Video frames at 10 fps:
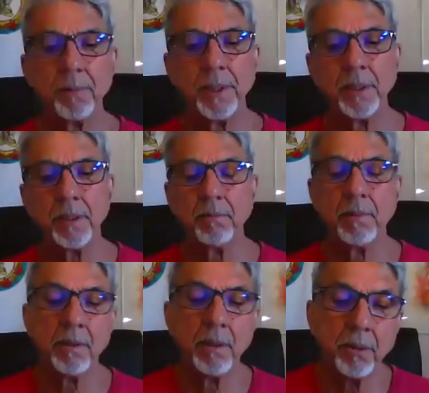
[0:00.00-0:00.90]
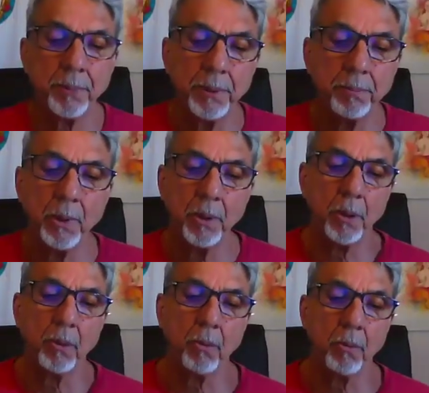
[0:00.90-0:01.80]
being a little bit
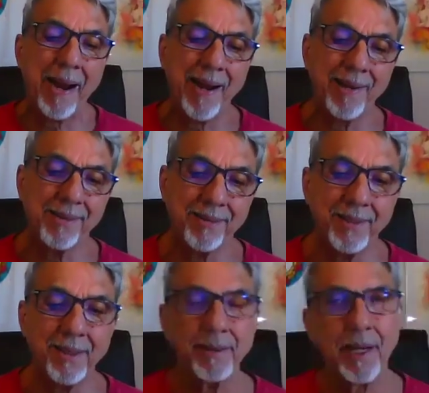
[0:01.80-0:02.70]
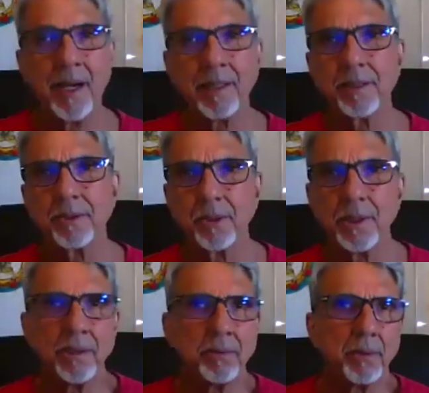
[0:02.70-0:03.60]
more wise than the others. So
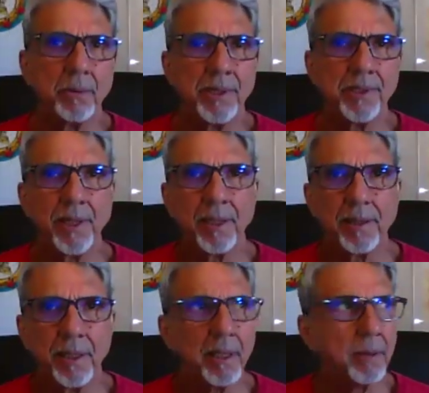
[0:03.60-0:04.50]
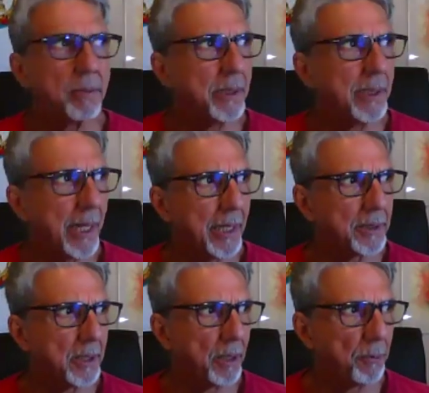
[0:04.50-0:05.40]
Indra was sent there when the
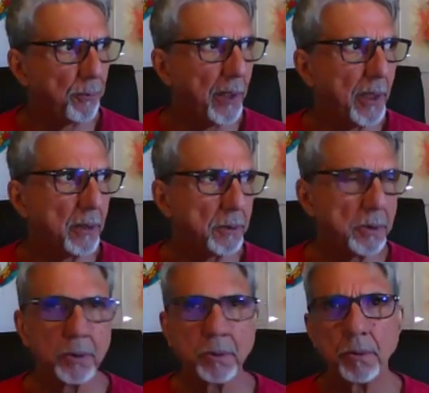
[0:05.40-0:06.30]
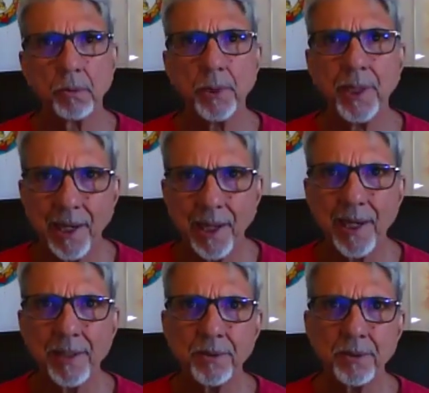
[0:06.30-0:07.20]
others had failed to
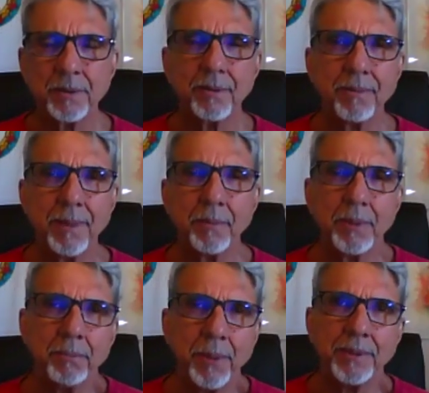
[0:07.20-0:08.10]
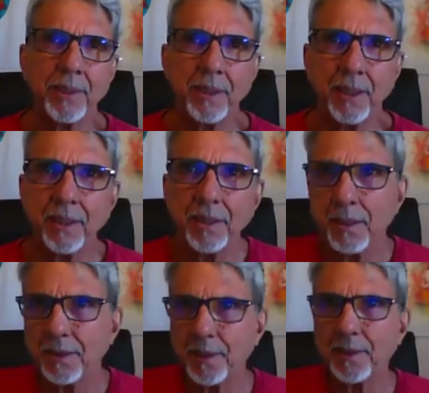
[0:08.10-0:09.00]
realize. I mean, basically,
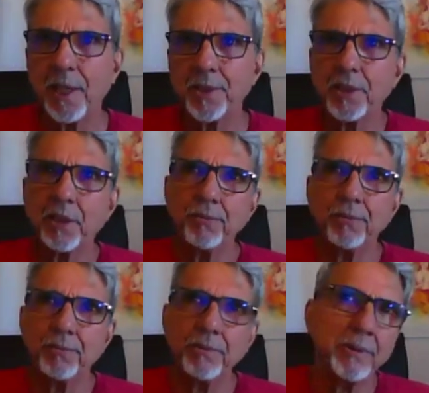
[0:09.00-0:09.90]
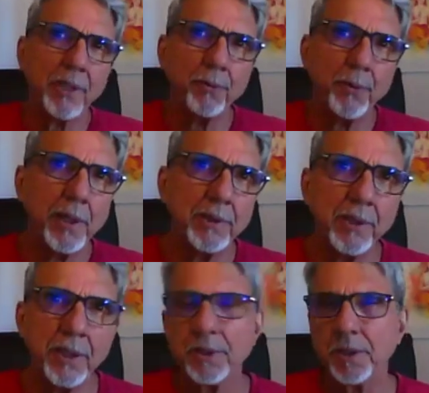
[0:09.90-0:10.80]
it's a test of
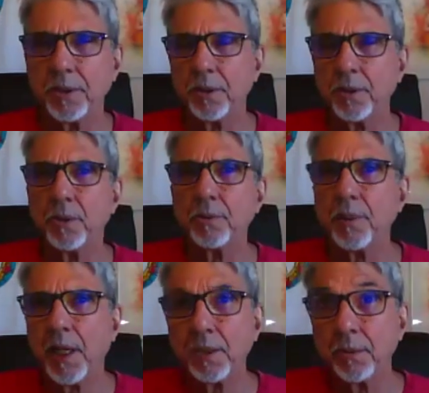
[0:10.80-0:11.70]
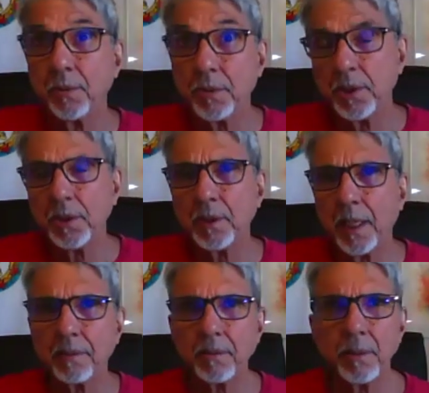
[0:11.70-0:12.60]
self-realization. You go there, you see
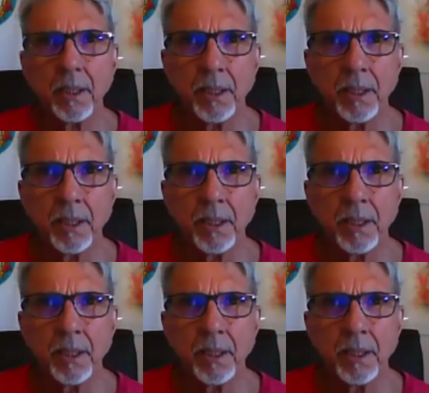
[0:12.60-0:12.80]
that